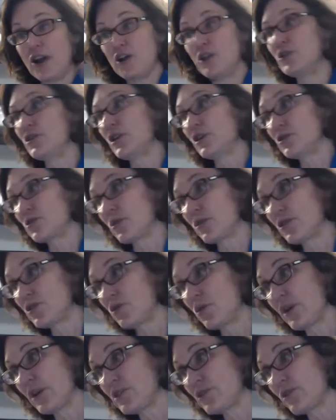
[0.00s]
Who knows what the
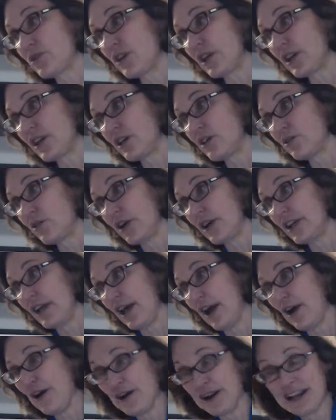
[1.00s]
twins are thinking right
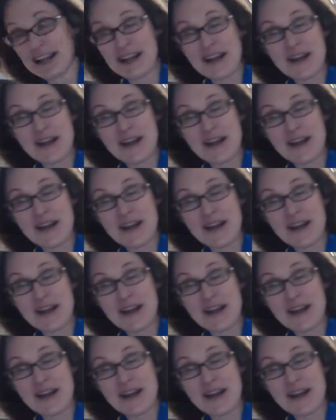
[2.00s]
now?